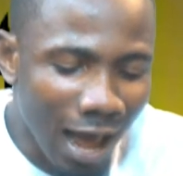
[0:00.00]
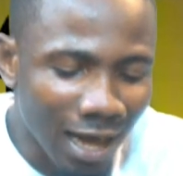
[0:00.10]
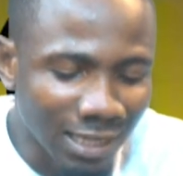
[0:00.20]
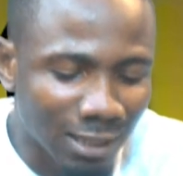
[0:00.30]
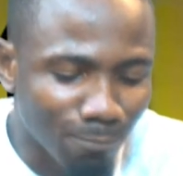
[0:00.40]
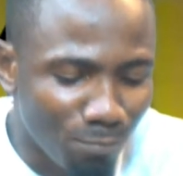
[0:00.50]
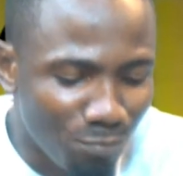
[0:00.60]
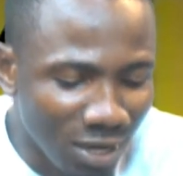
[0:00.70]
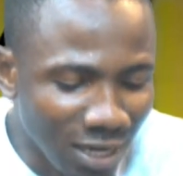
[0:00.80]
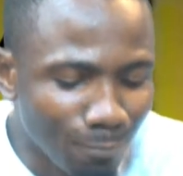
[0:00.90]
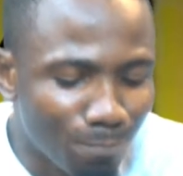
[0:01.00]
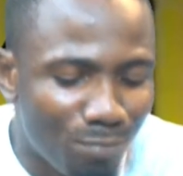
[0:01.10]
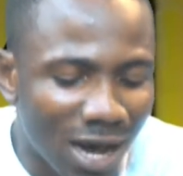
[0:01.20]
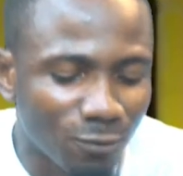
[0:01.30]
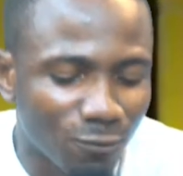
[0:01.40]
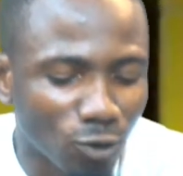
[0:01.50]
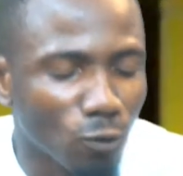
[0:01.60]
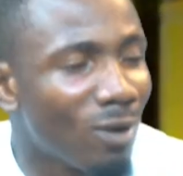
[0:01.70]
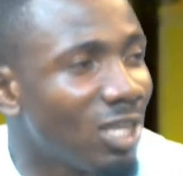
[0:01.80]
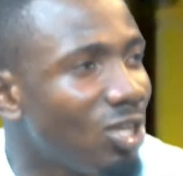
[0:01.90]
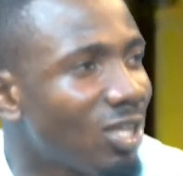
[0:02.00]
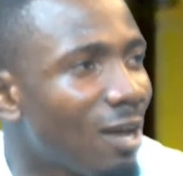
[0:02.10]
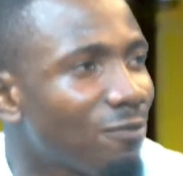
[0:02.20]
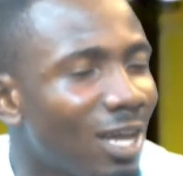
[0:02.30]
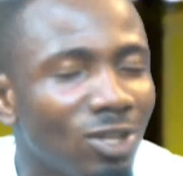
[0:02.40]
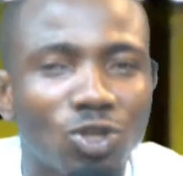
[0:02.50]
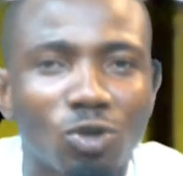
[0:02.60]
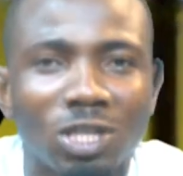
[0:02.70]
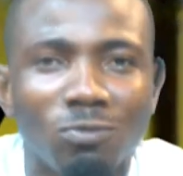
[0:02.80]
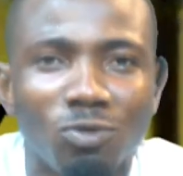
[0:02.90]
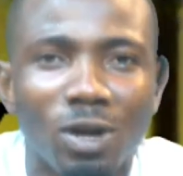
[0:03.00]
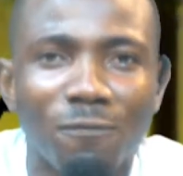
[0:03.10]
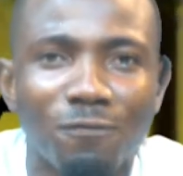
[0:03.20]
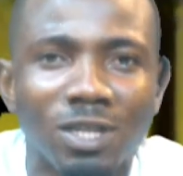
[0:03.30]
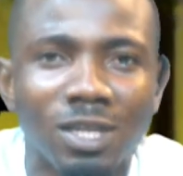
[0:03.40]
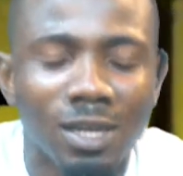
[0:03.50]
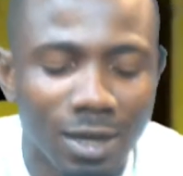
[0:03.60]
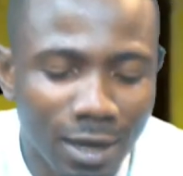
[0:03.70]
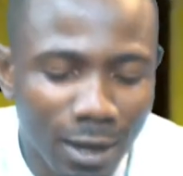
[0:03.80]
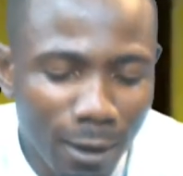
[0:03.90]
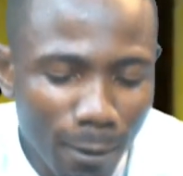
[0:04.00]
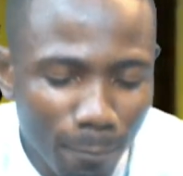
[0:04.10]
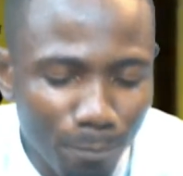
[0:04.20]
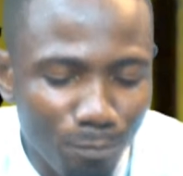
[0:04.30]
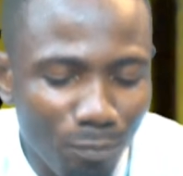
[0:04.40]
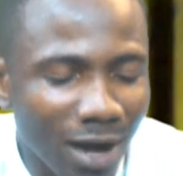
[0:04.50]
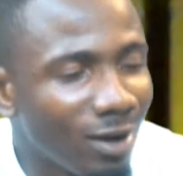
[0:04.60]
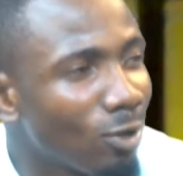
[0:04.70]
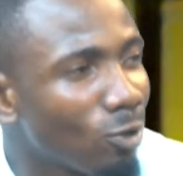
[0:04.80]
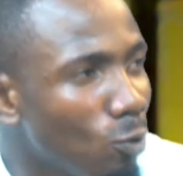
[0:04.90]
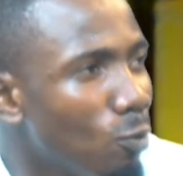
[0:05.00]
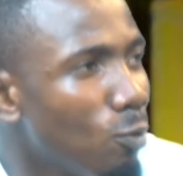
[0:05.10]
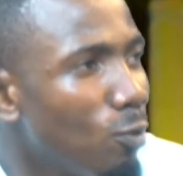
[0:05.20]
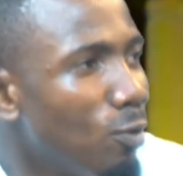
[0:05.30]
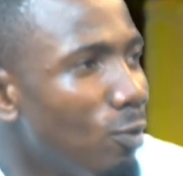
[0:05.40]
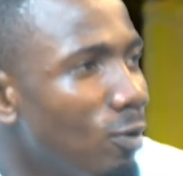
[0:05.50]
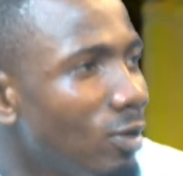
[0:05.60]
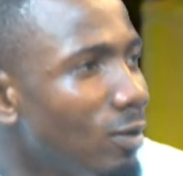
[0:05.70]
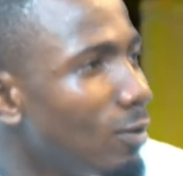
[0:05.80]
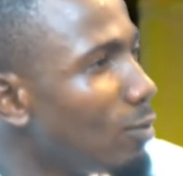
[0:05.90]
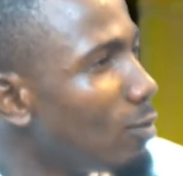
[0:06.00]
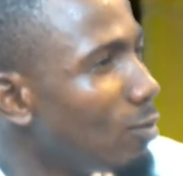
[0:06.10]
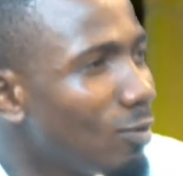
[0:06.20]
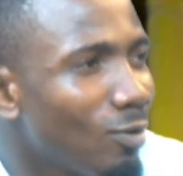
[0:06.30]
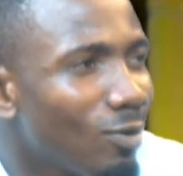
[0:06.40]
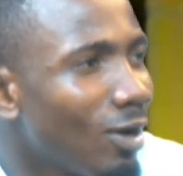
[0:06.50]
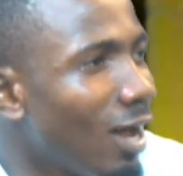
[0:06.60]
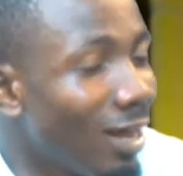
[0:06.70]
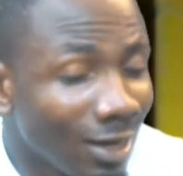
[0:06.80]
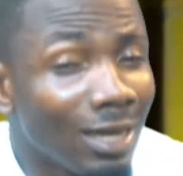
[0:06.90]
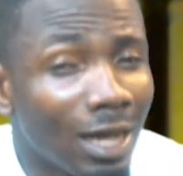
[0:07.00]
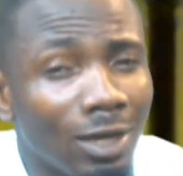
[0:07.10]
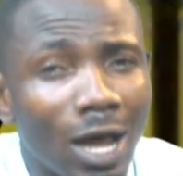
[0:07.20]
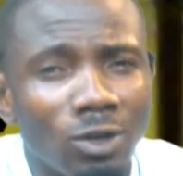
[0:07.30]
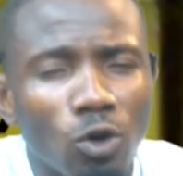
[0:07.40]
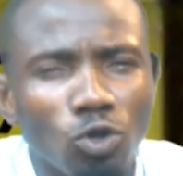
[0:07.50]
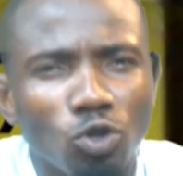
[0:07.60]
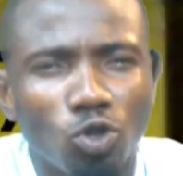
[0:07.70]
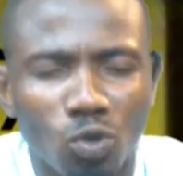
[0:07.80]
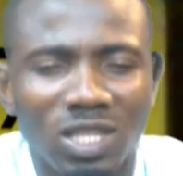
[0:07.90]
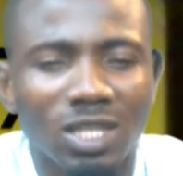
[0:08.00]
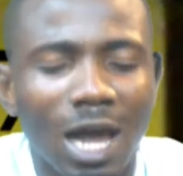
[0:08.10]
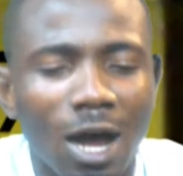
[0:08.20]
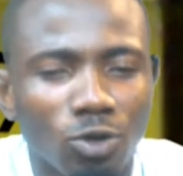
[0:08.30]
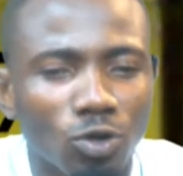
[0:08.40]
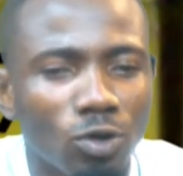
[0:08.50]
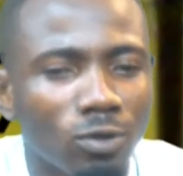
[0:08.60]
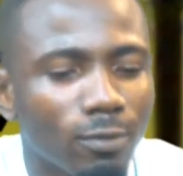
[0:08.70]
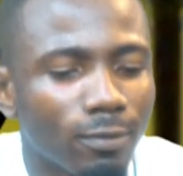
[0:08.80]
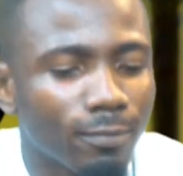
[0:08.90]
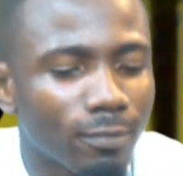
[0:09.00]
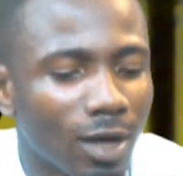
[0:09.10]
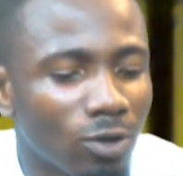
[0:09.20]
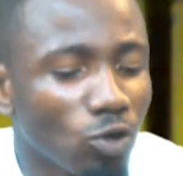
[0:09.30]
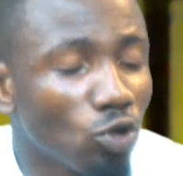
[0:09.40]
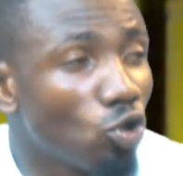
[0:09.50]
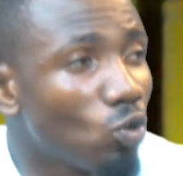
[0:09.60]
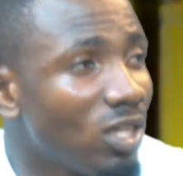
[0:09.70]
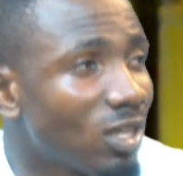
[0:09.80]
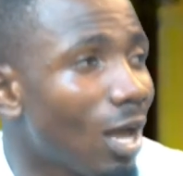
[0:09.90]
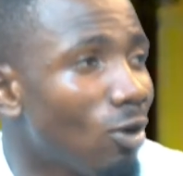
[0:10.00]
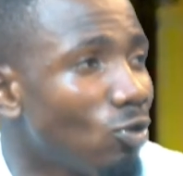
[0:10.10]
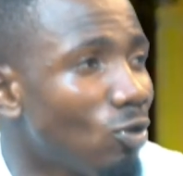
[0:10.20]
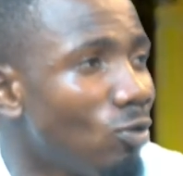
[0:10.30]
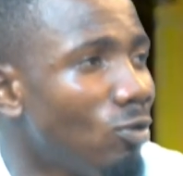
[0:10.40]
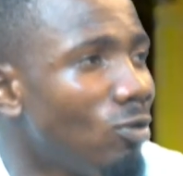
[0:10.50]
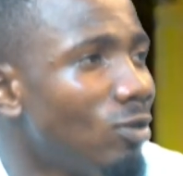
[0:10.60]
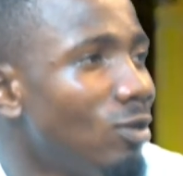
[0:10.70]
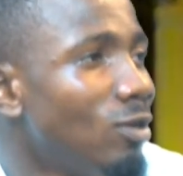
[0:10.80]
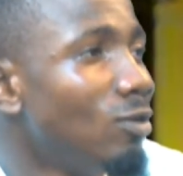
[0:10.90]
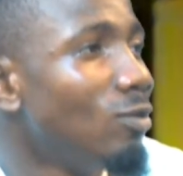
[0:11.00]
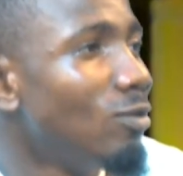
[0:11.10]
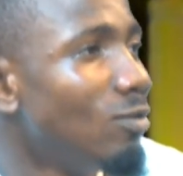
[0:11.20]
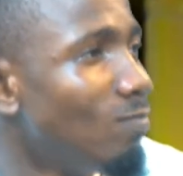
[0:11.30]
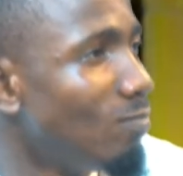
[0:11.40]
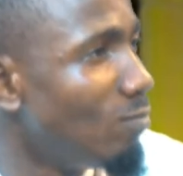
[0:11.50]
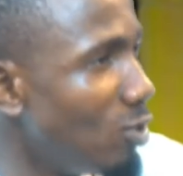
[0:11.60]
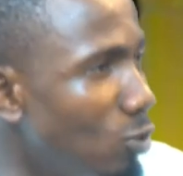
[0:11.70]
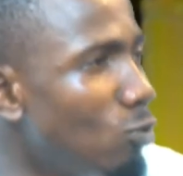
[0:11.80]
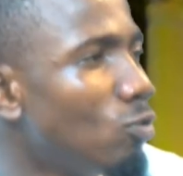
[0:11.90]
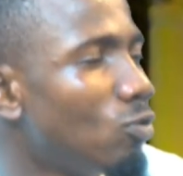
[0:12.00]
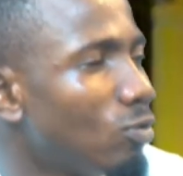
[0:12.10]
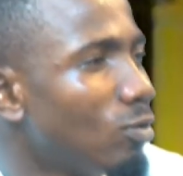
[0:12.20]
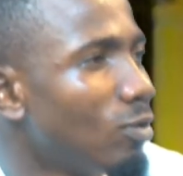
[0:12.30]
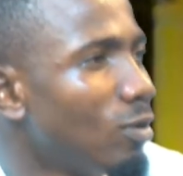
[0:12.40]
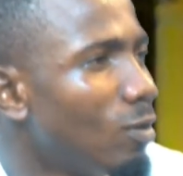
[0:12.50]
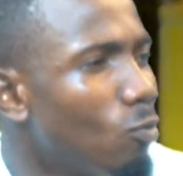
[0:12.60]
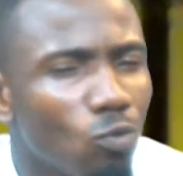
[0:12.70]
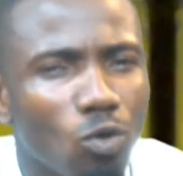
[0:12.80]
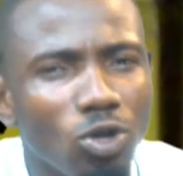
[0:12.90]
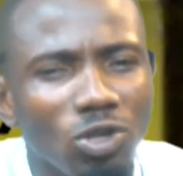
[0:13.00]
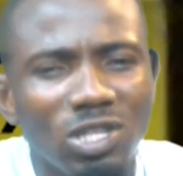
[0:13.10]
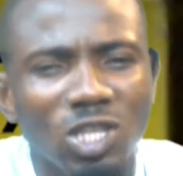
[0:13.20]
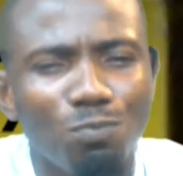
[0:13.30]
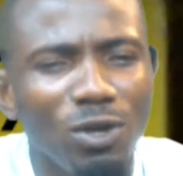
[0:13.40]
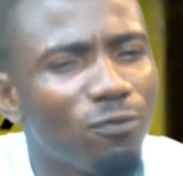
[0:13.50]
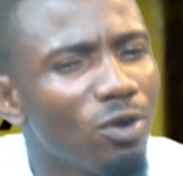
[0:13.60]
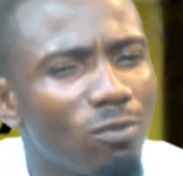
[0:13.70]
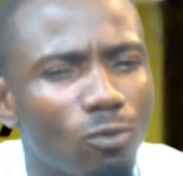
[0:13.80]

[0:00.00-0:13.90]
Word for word: has been banned for two matches after insulting referee Pairetto. And, and, and, and also 20,000 and also 20,000 euros. euros. Um, what does this speak for a